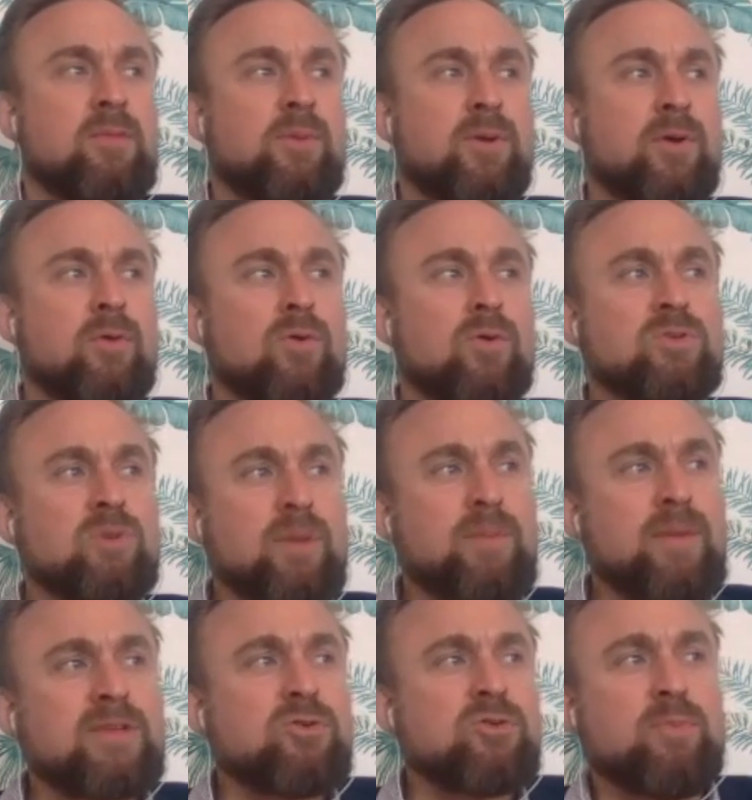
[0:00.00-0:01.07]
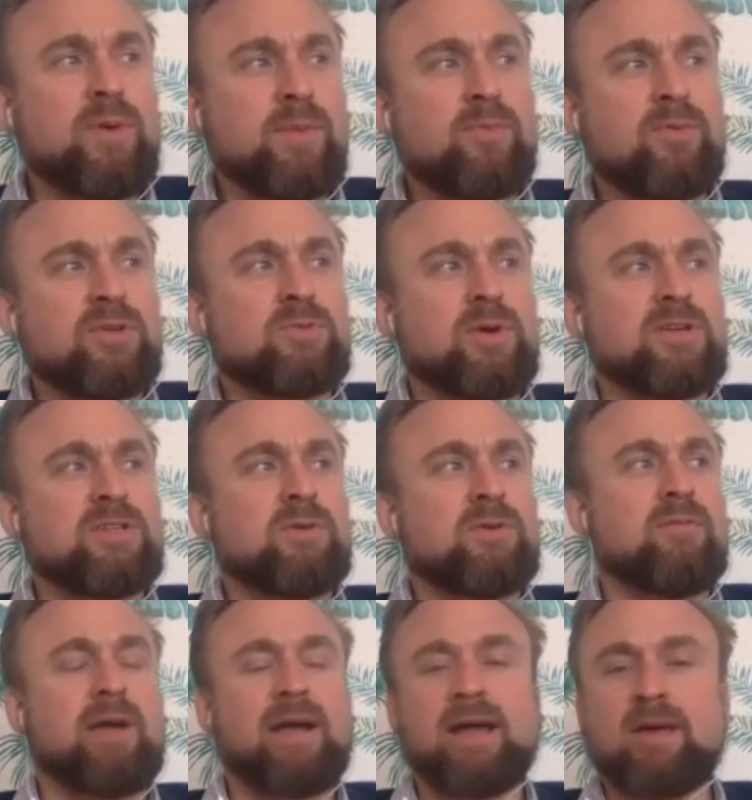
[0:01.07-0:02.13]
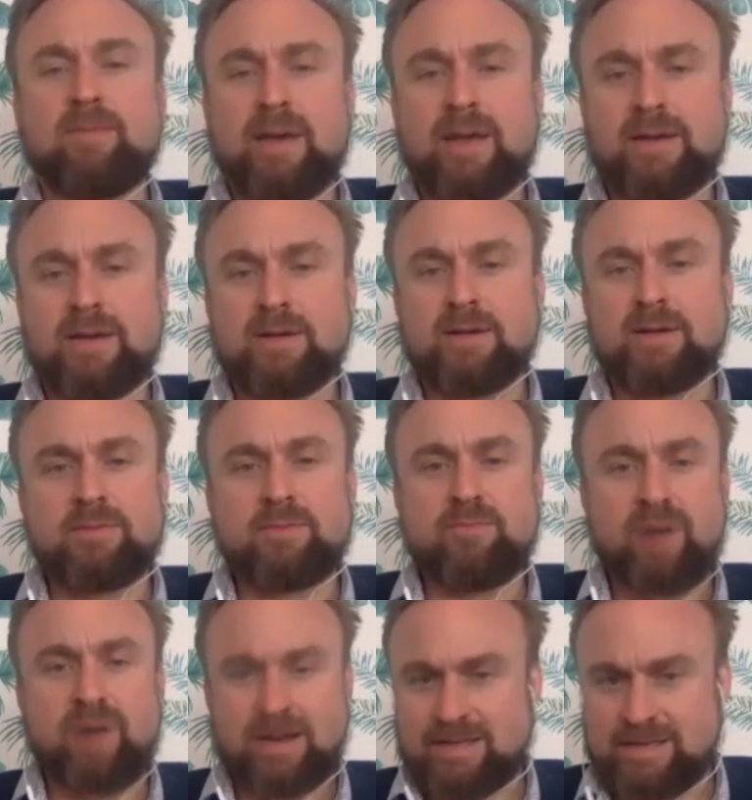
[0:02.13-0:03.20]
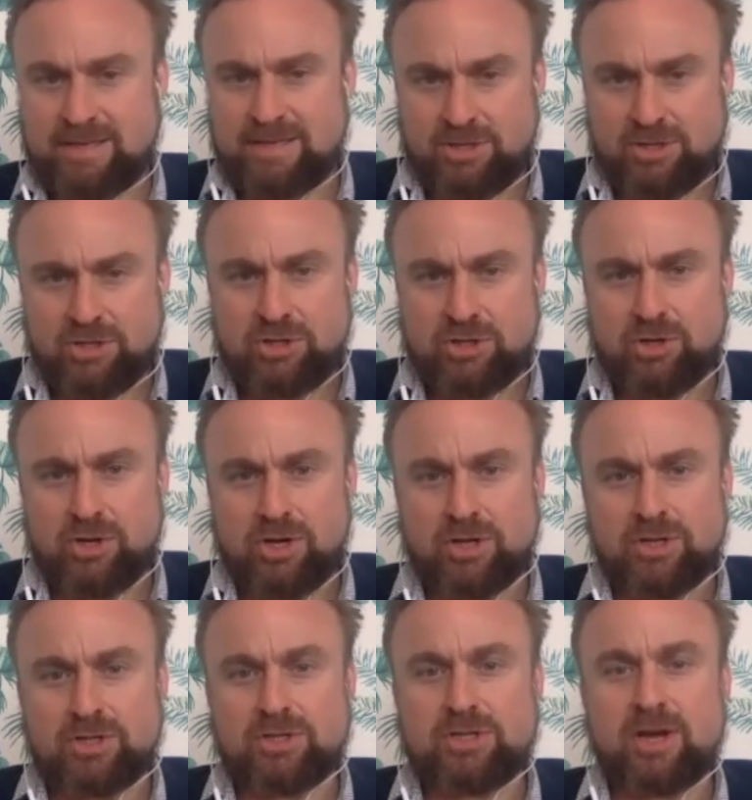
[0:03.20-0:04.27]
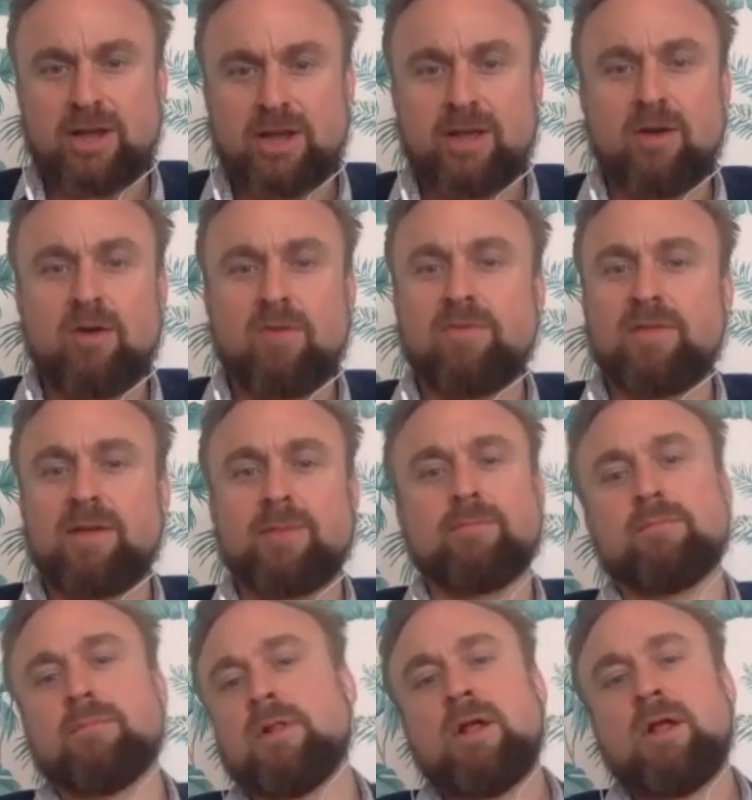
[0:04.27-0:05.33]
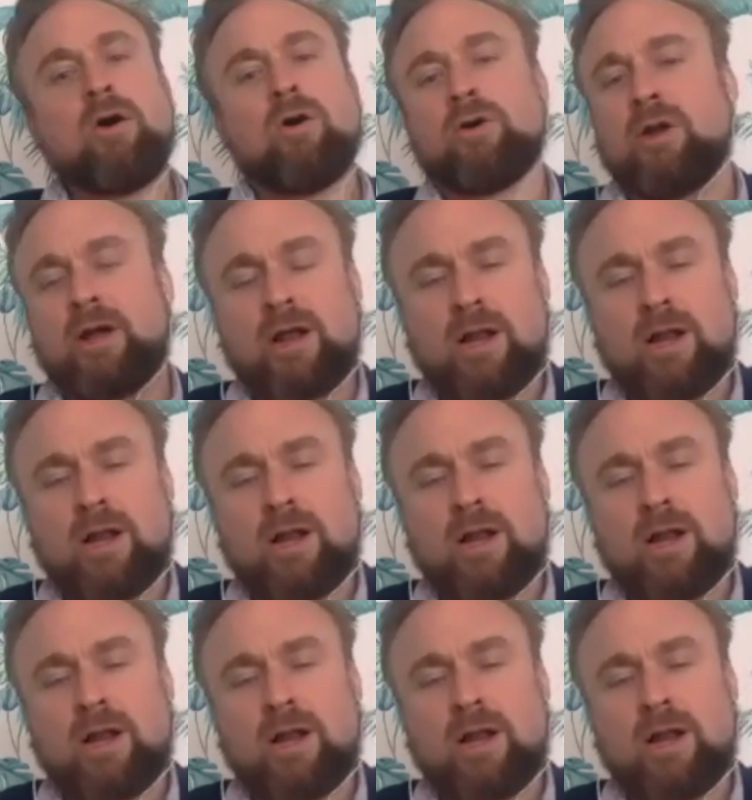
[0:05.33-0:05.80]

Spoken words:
But also I mentor people this way. So I recommend practices to students. I offer them online